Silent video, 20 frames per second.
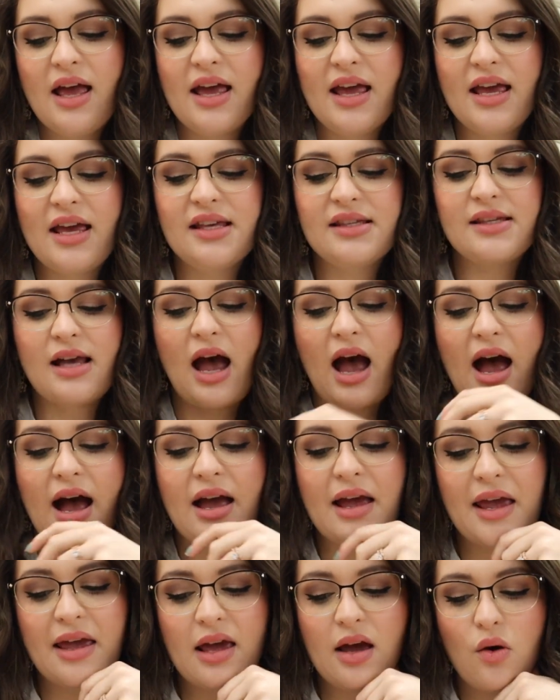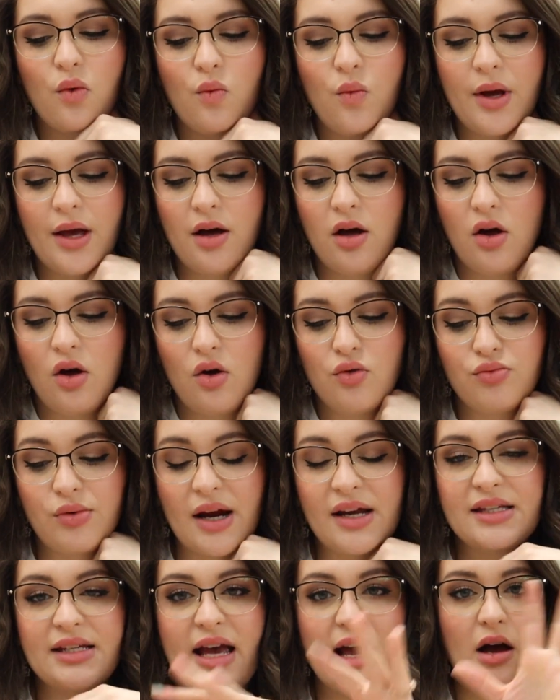is I will
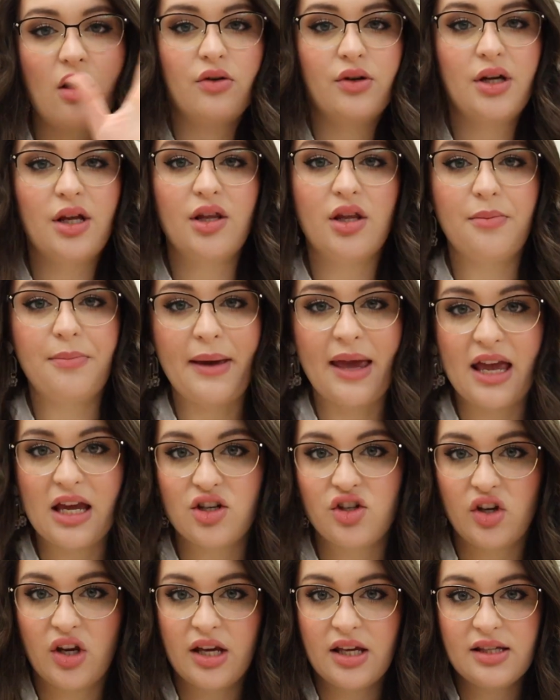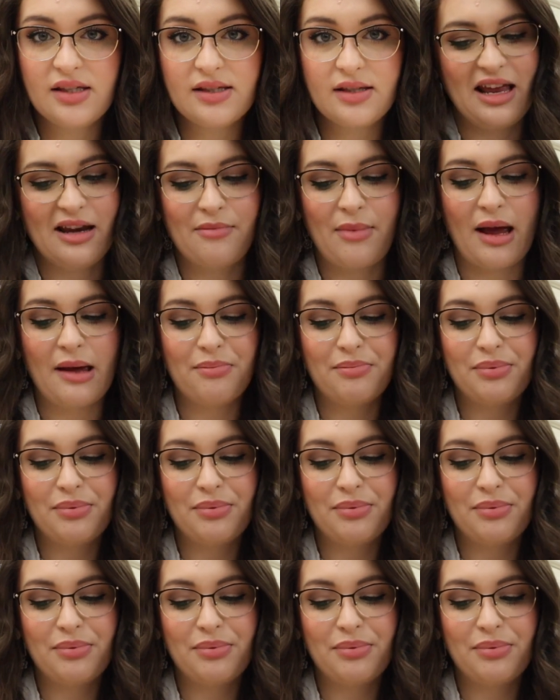write down the pages in my